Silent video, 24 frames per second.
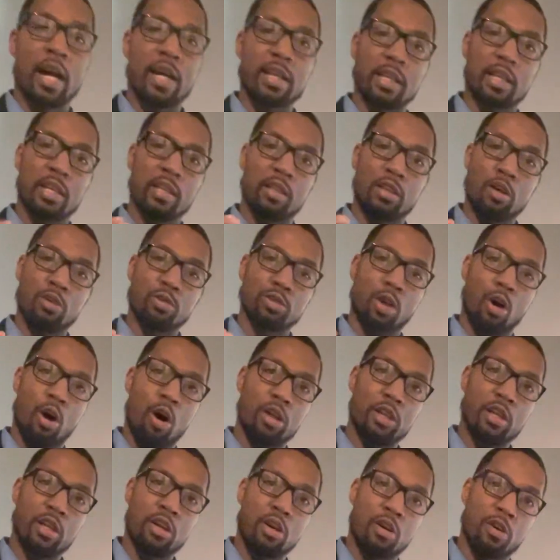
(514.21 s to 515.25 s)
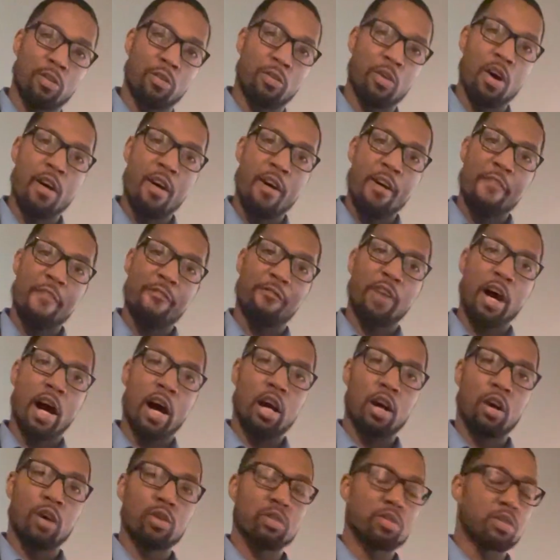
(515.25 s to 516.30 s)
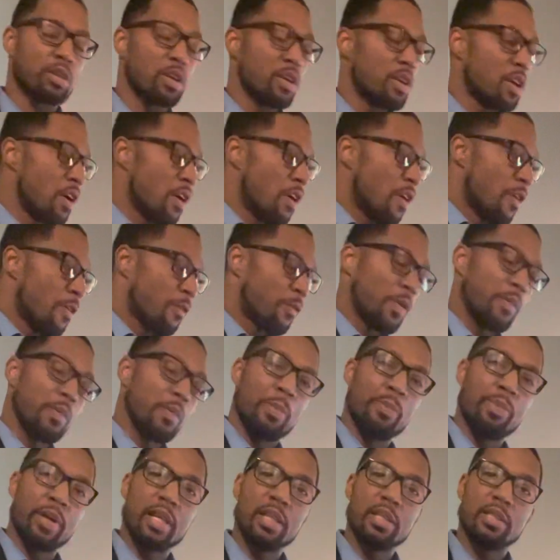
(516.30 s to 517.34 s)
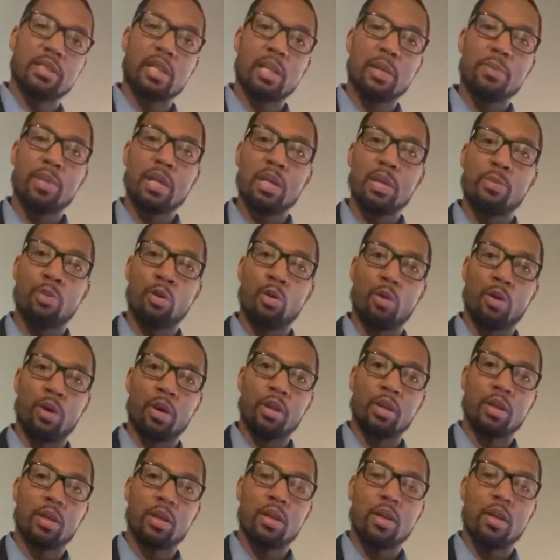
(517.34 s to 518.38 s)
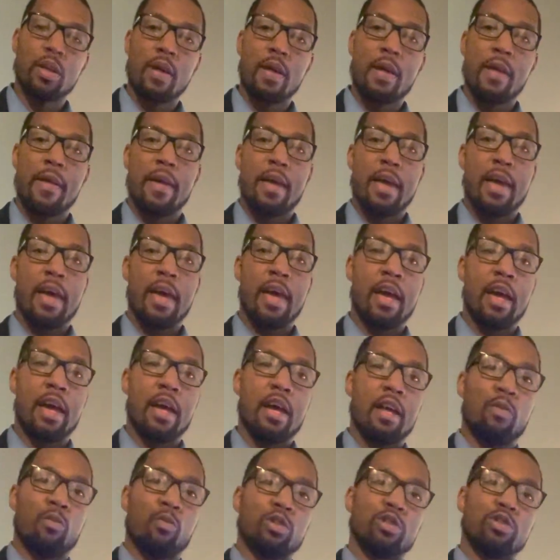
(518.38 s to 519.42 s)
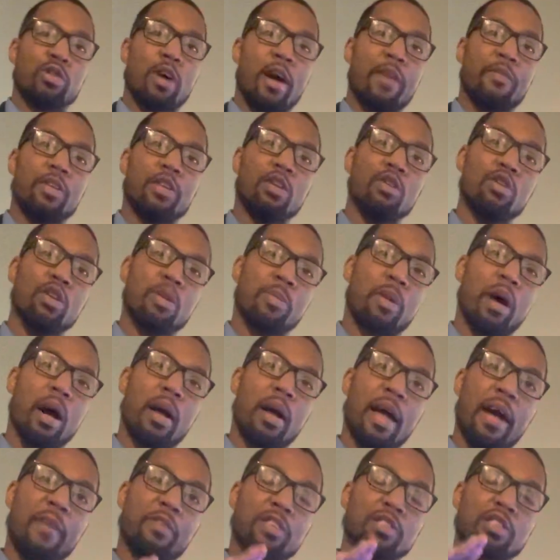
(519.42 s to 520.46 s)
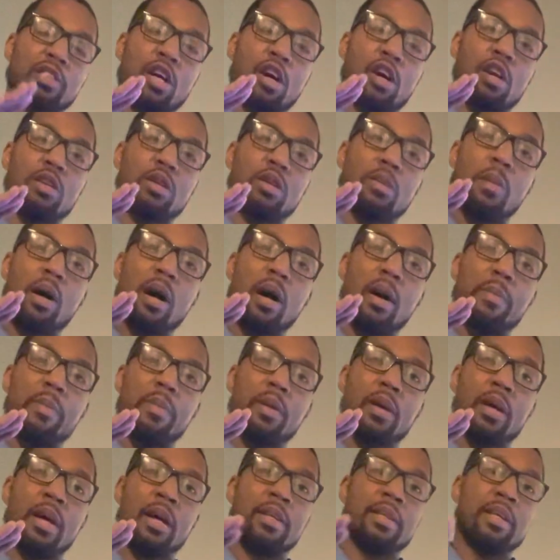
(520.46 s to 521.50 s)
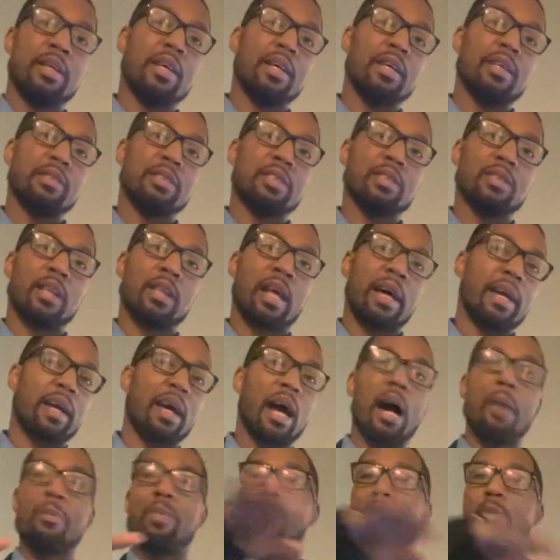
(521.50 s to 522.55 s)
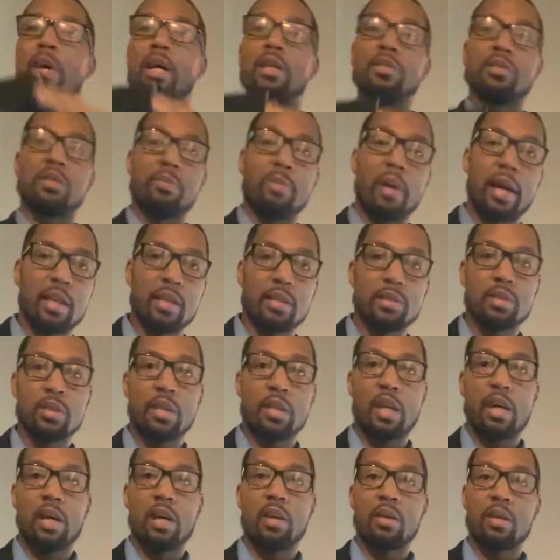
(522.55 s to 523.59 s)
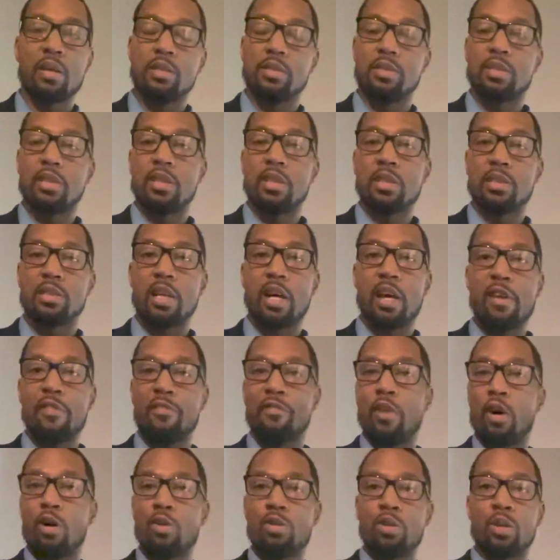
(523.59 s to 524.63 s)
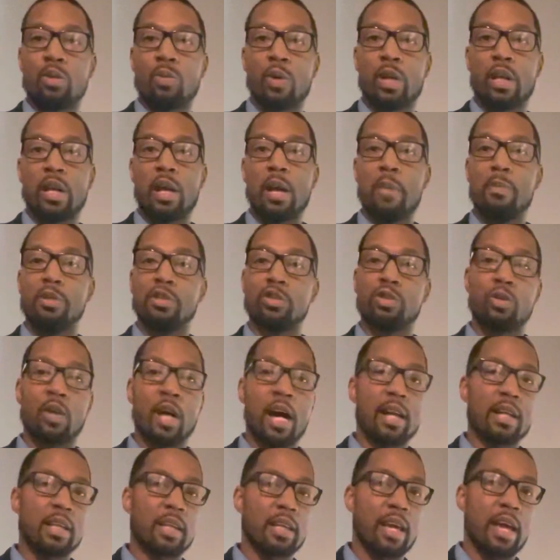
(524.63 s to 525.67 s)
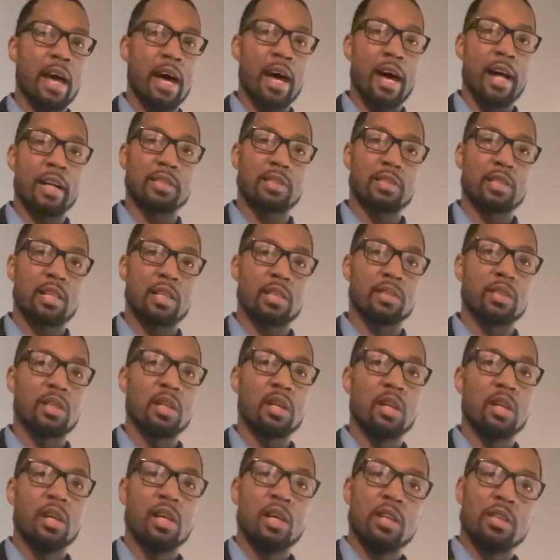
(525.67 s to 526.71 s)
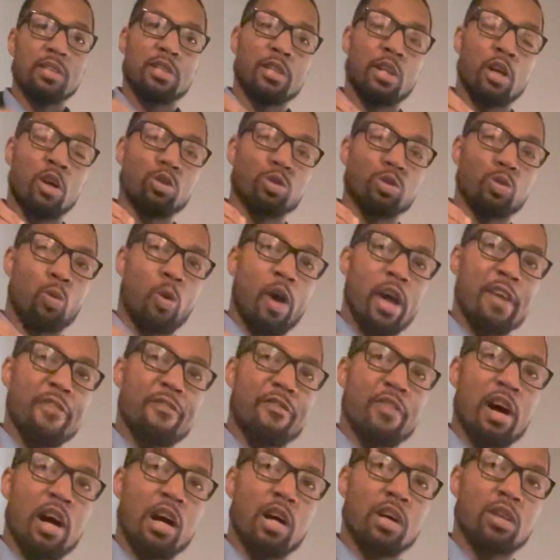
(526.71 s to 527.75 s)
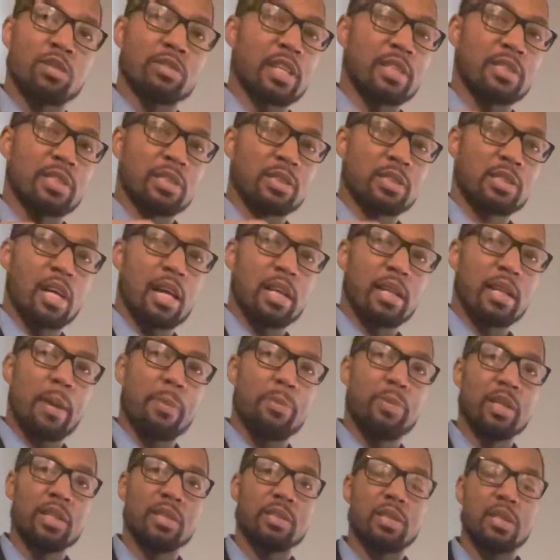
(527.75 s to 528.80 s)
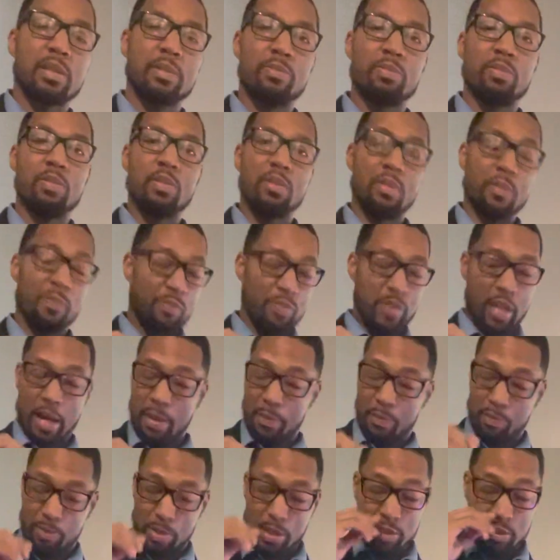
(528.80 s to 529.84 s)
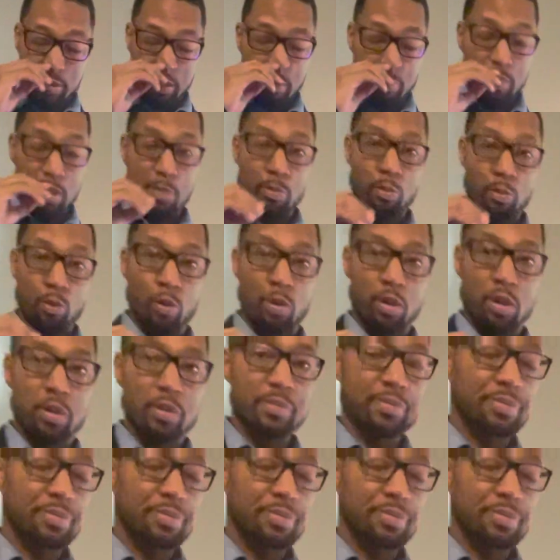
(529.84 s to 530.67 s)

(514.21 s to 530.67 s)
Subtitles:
to get those audio files from the PCB board. And what you have to do, you probably have to turn them up and then just copy and paste them back into the same folder where they're at. But you got to get access to those WAV files that's inside that PCB board.